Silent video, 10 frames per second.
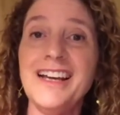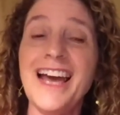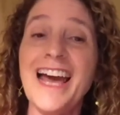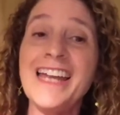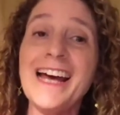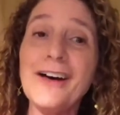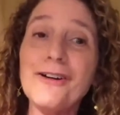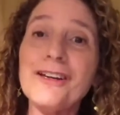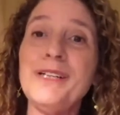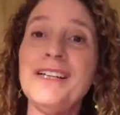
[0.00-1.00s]
And how
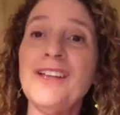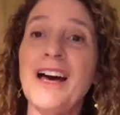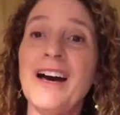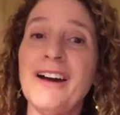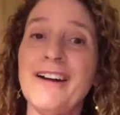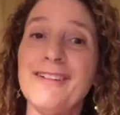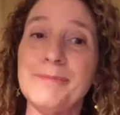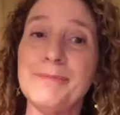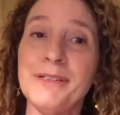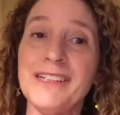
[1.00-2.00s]
can we allow our
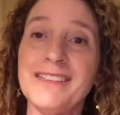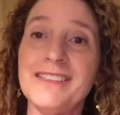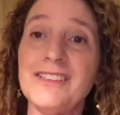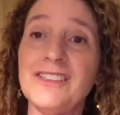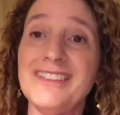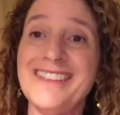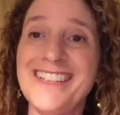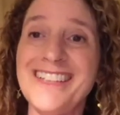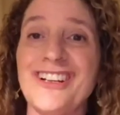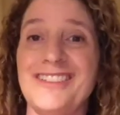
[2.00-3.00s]
experiences to
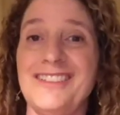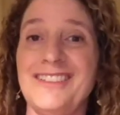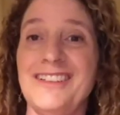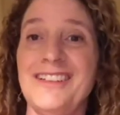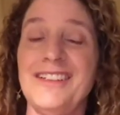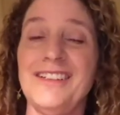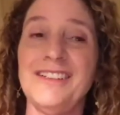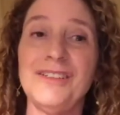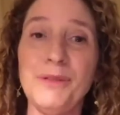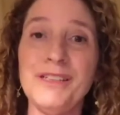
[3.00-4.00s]
teach us
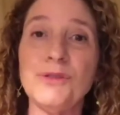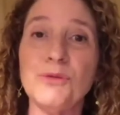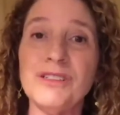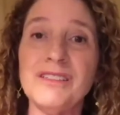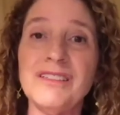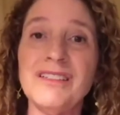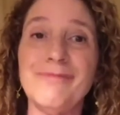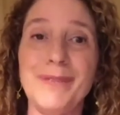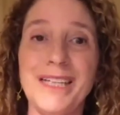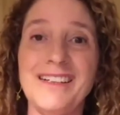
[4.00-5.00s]
to be sources of
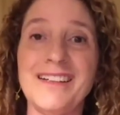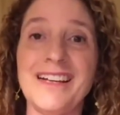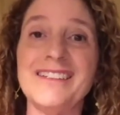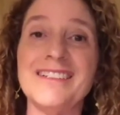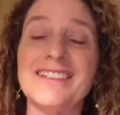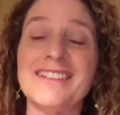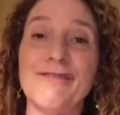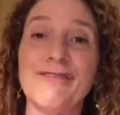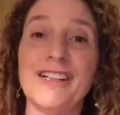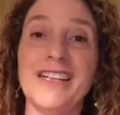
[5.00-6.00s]
meaning and
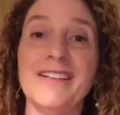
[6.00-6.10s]
discovery?